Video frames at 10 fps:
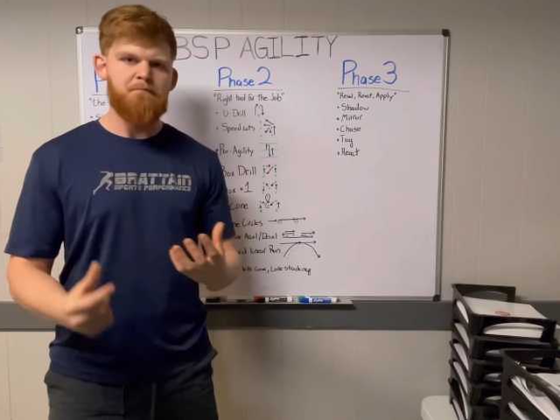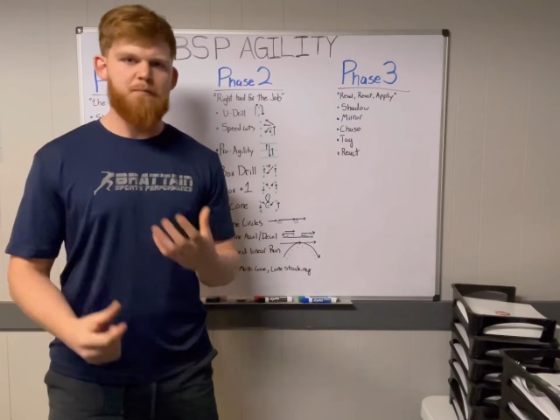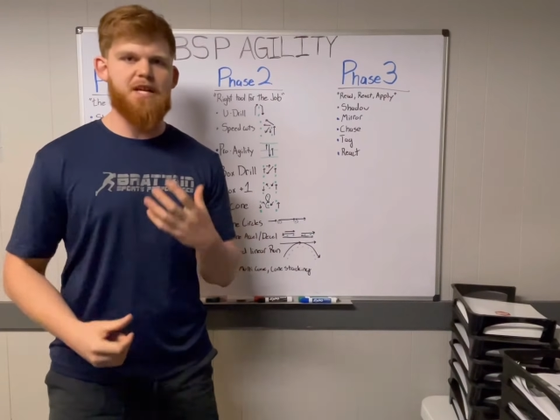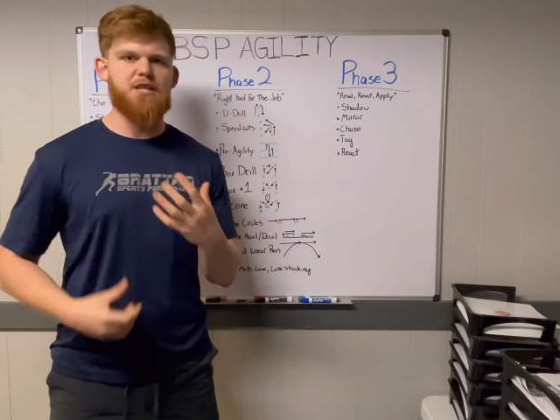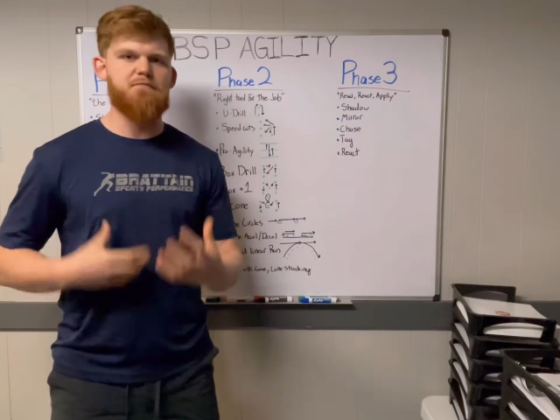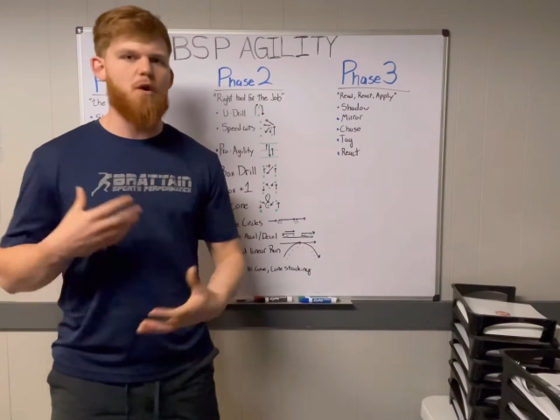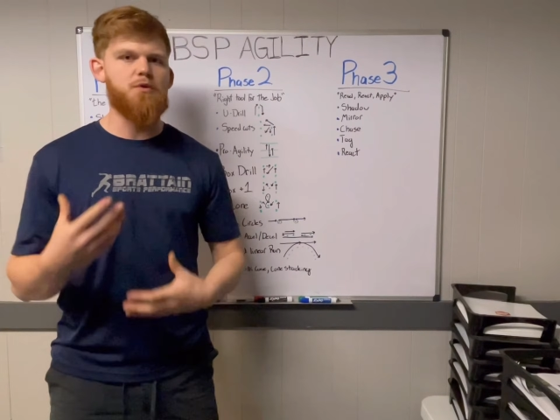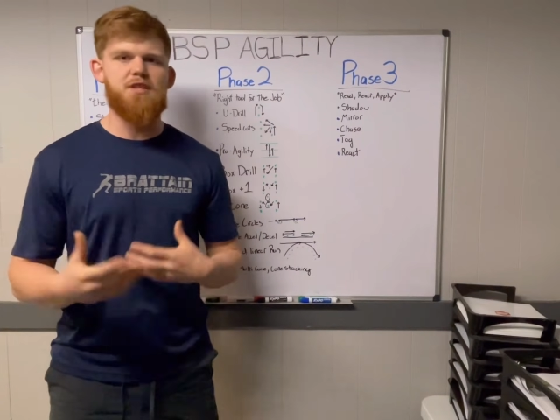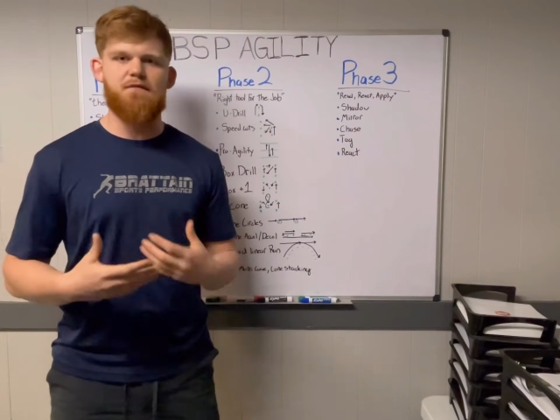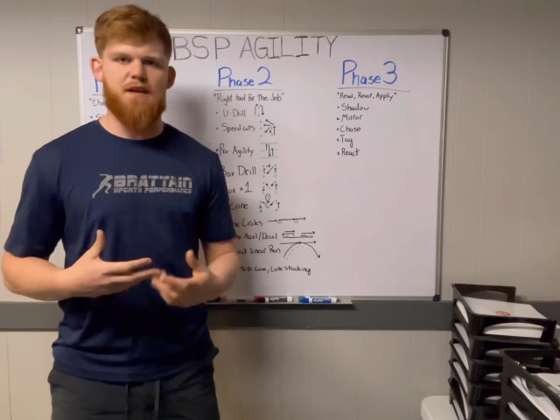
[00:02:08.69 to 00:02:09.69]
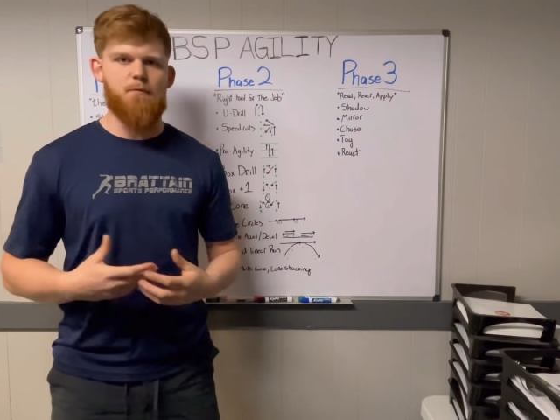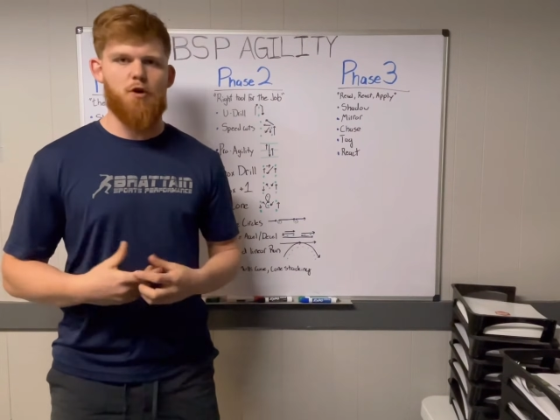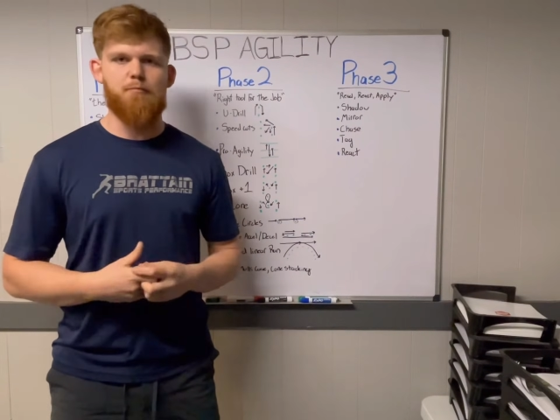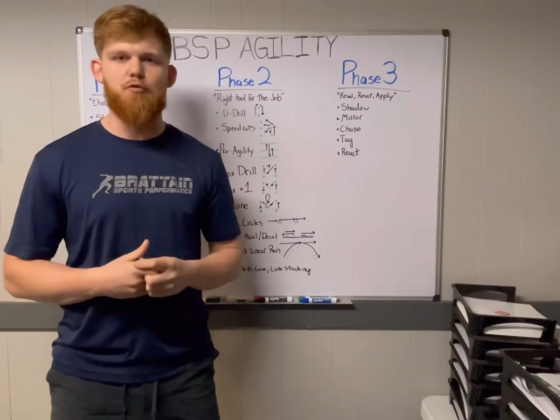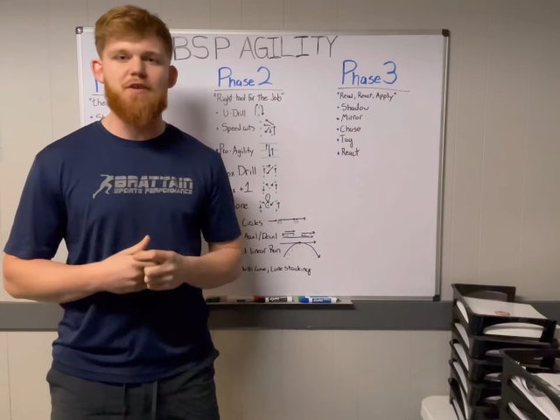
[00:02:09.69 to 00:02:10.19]
because most of them
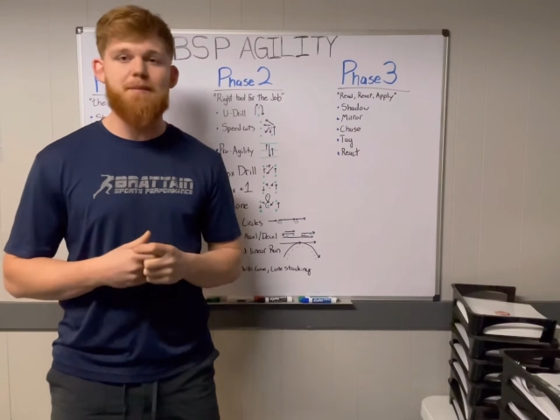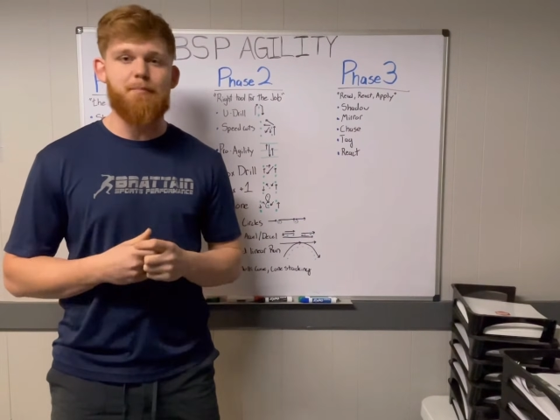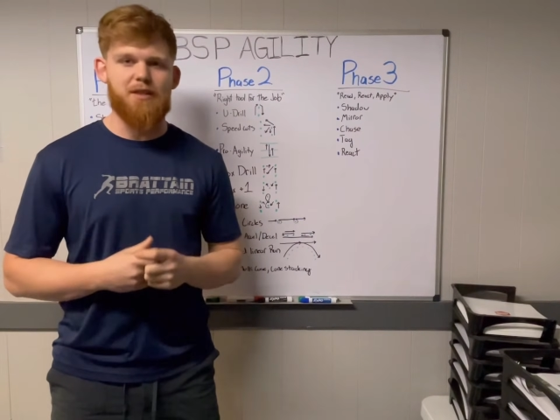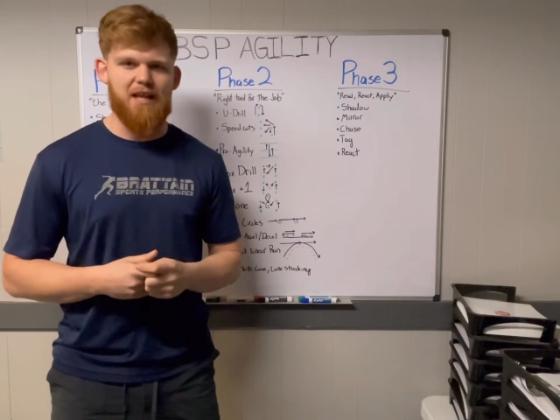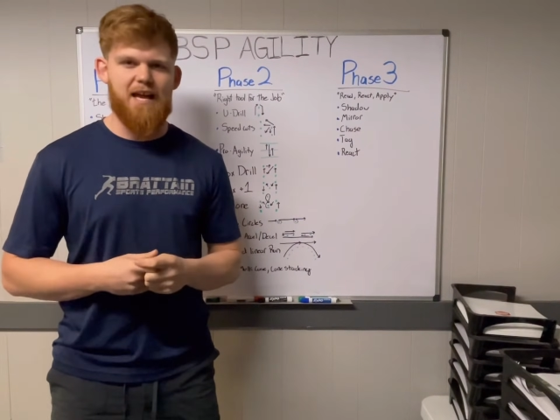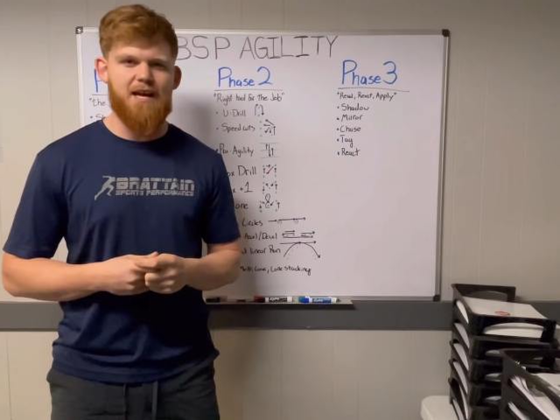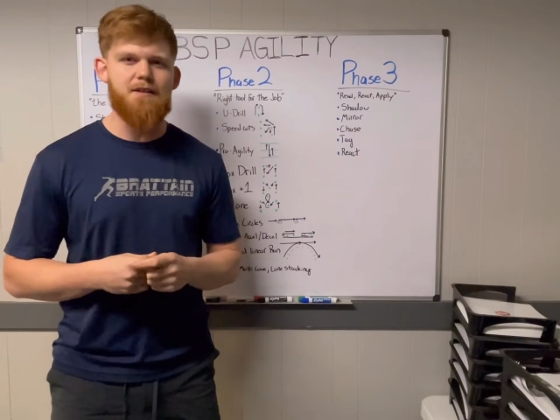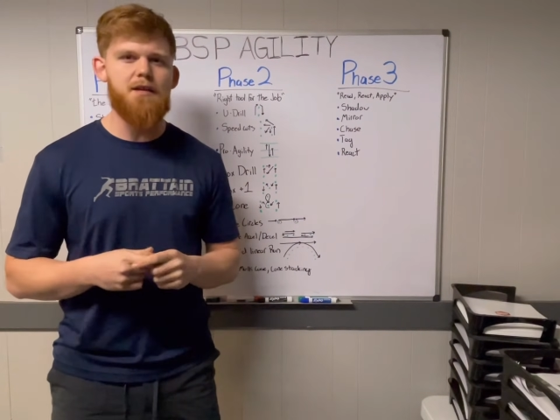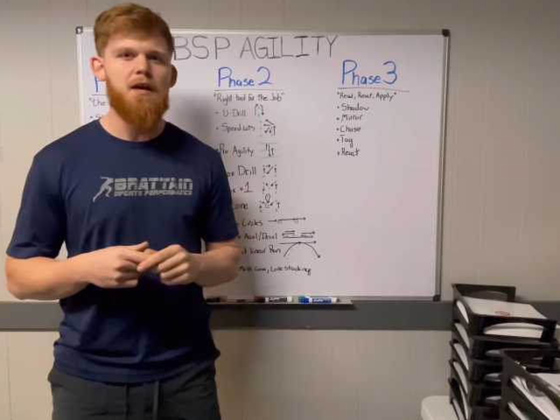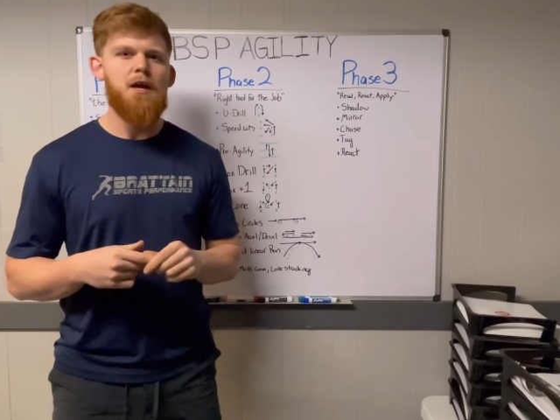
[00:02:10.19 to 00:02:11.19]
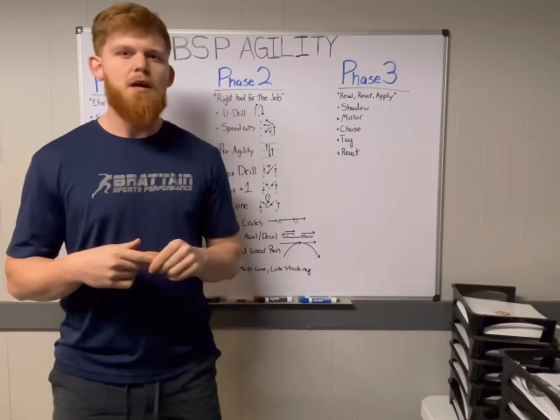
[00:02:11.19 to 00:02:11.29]
are pre-planned,